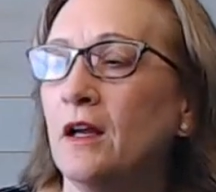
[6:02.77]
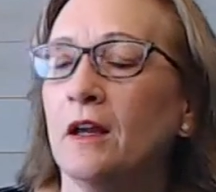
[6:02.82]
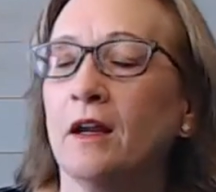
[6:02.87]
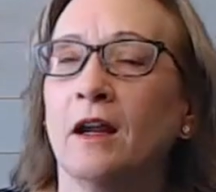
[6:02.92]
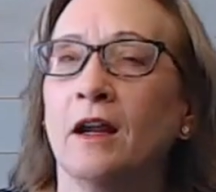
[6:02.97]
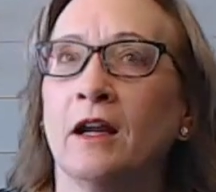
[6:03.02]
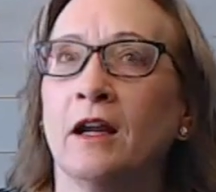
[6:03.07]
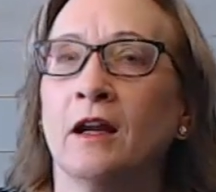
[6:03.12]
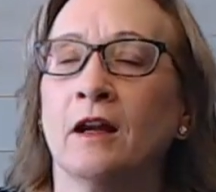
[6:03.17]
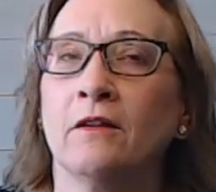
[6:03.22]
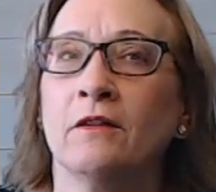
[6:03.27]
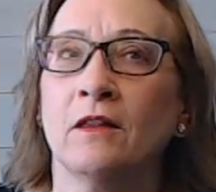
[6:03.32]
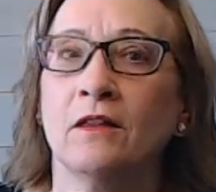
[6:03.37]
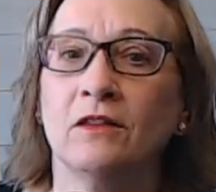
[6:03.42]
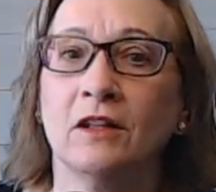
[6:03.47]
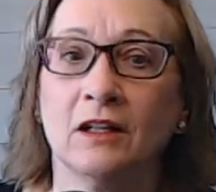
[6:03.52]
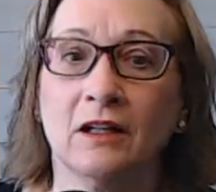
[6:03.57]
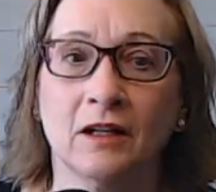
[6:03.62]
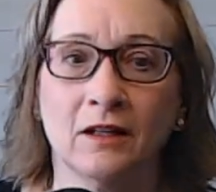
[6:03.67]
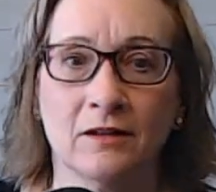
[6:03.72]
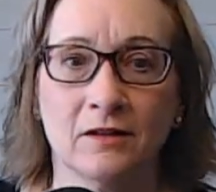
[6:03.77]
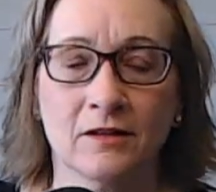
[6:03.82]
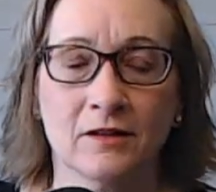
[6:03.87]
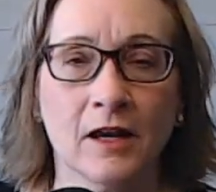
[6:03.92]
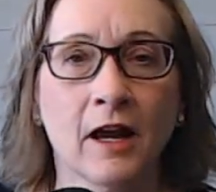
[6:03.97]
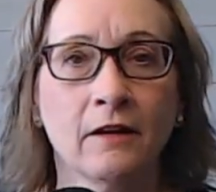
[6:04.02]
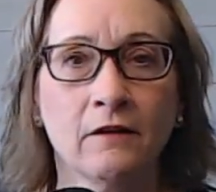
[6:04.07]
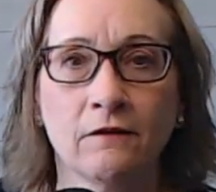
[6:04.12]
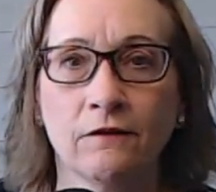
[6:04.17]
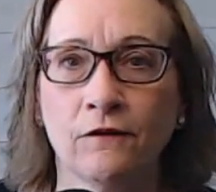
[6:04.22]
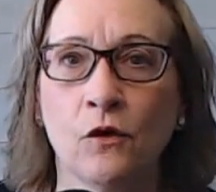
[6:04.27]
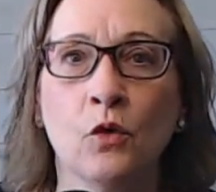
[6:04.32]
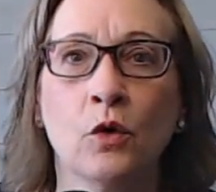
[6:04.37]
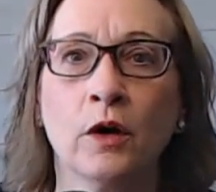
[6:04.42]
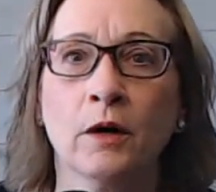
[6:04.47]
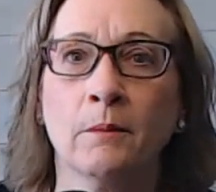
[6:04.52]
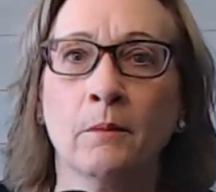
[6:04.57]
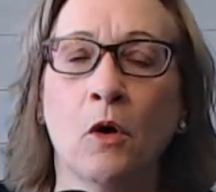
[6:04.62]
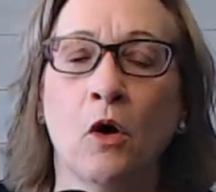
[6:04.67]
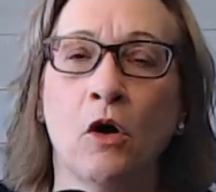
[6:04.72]
And the consent
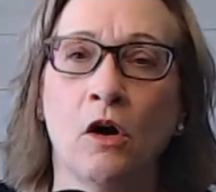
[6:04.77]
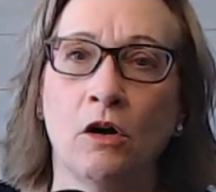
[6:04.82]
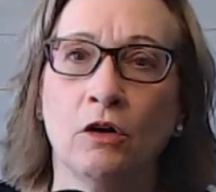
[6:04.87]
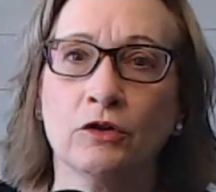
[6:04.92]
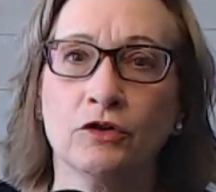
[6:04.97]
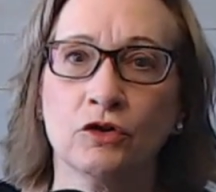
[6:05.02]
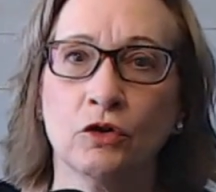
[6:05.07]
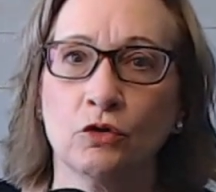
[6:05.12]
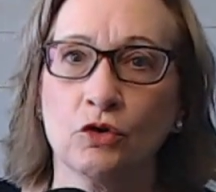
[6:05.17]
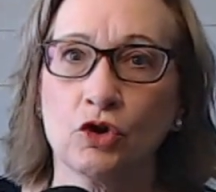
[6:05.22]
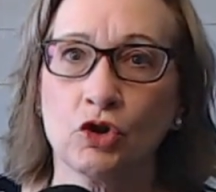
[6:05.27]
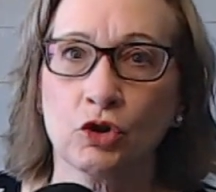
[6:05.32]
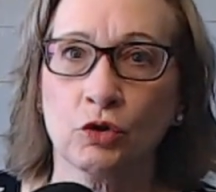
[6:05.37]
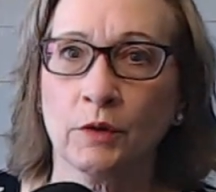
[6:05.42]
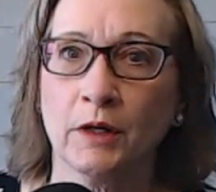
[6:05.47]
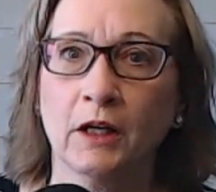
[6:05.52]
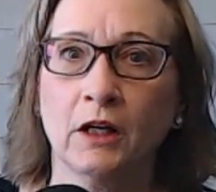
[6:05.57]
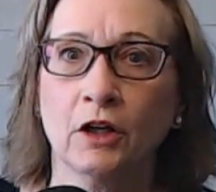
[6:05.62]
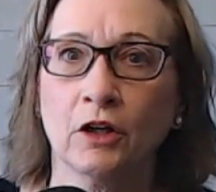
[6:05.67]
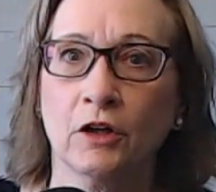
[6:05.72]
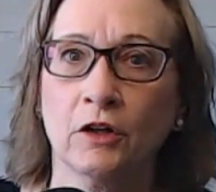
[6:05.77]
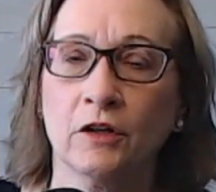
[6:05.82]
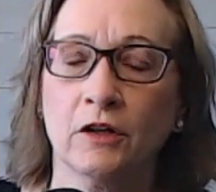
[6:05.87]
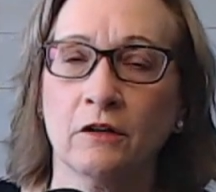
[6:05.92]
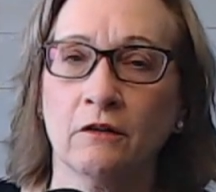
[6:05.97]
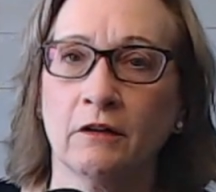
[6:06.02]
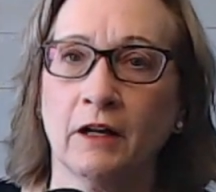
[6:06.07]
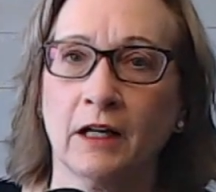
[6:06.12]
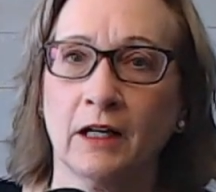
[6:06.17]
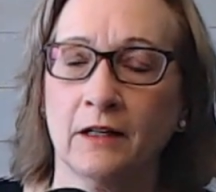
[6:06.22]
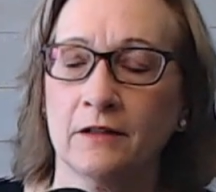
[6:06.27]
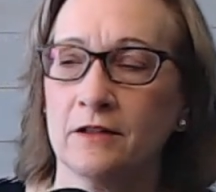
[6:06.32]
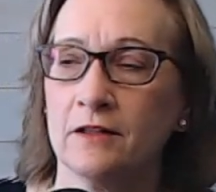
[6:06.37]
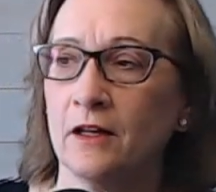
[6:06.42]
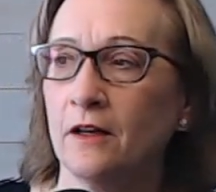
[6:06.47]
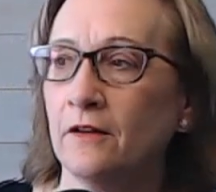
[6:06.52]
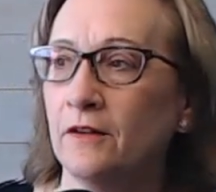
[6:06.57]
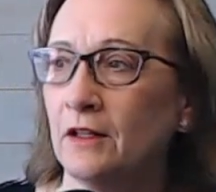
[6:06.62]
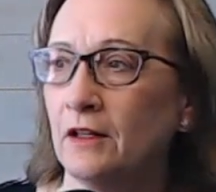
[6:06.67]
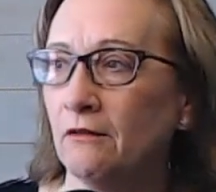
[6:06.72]
form also triggered, like I
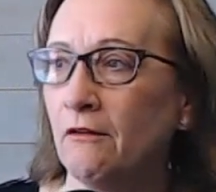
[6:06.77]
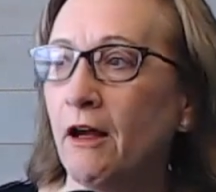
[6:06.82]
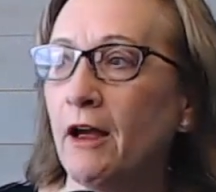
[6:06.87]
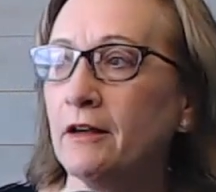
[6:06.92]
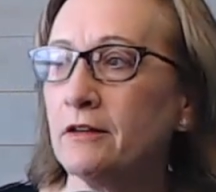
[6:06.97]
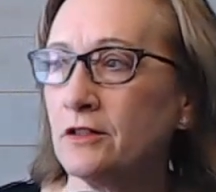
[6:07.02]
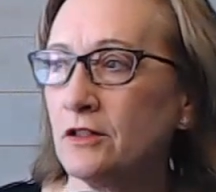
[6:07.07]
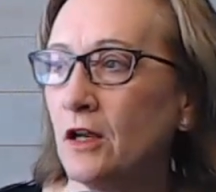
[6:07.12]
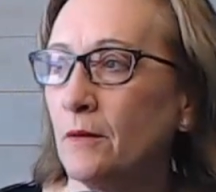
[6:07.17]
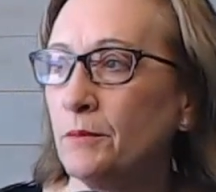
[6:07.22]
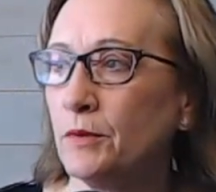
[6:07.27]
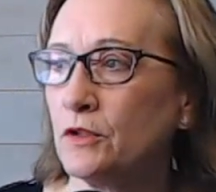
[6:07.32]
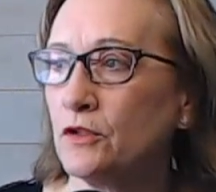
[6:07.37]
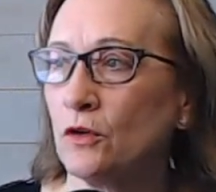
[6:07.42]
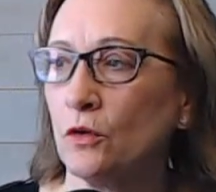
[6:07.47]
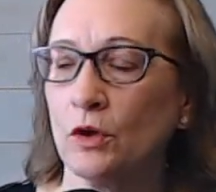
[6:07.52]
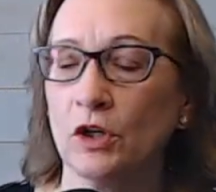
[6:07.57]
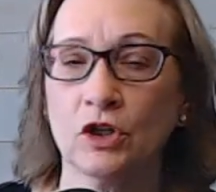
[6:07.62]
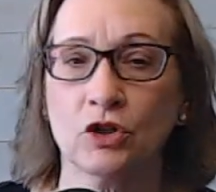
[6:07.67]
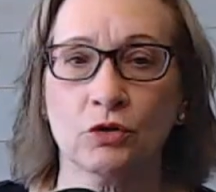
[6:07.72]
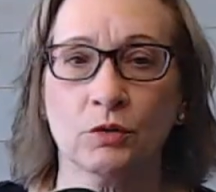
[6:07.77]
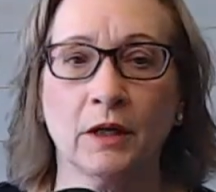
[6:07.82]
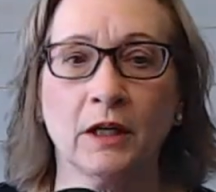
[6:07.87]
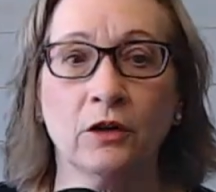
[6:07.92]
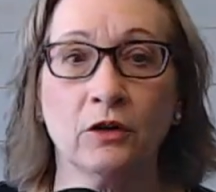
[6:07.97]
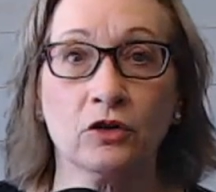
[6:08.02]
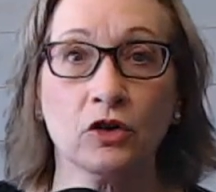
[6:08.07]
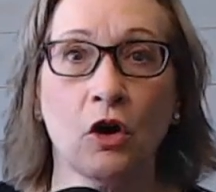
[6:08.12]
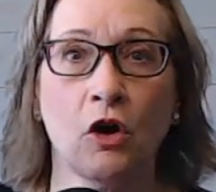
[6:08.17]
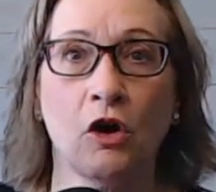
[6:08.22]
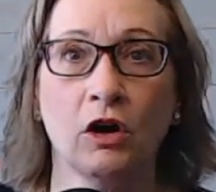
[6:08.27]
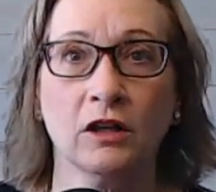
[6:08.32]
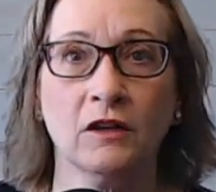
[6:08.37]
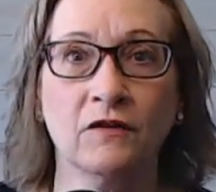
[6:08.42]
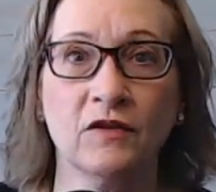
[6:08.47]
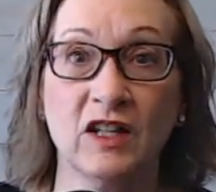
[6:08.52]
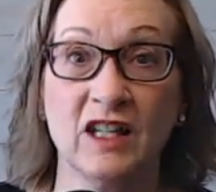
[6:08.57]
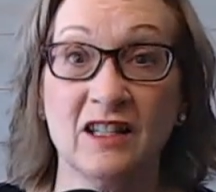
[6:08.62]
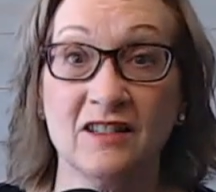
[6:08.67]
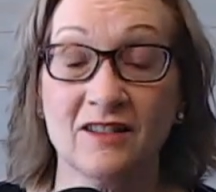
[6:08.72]
said in the last episode, it triggers all of
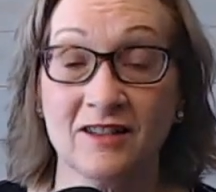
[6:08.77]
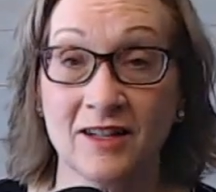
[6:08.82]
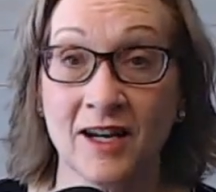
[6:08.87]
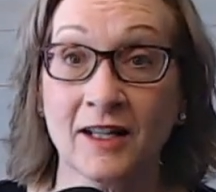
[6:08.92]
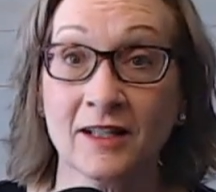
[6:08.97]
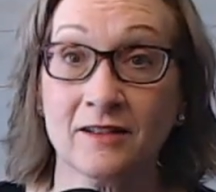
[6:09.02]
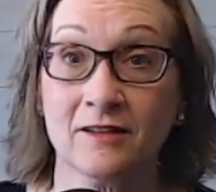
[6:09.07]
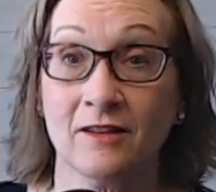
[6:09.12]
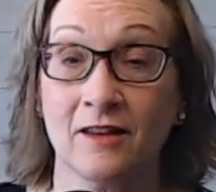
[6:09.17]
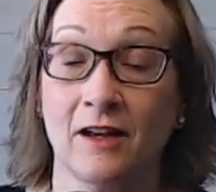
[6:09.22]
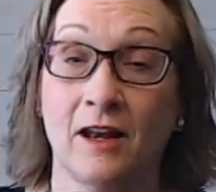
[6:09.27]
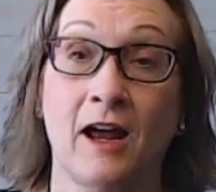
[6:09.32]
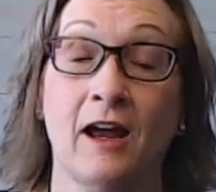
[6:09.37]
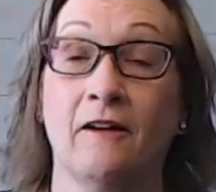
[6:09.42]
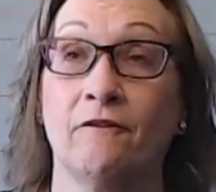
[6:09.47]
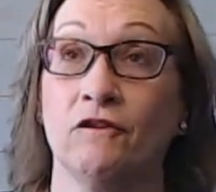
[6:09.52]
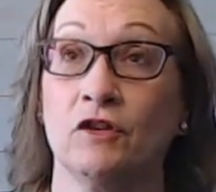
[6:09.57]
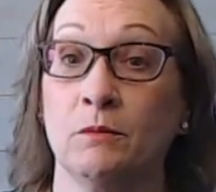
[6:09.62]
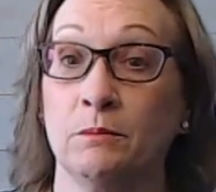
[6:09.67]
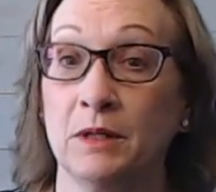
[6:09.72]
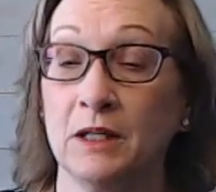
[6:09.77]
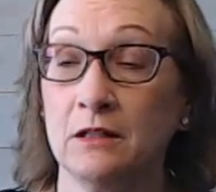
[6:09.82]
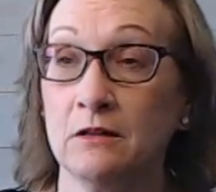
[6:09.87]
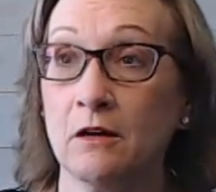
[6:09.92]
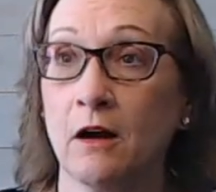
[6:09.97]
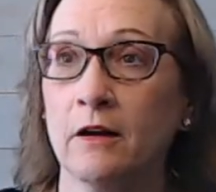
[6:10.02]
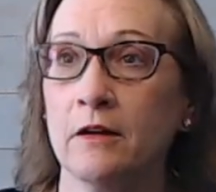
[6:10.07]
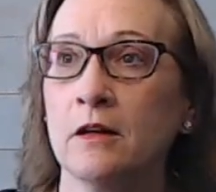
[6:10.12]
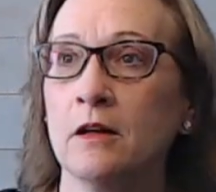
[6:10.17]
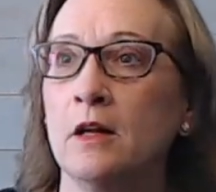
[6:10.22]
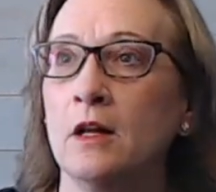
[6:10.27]
these tests that have to be done.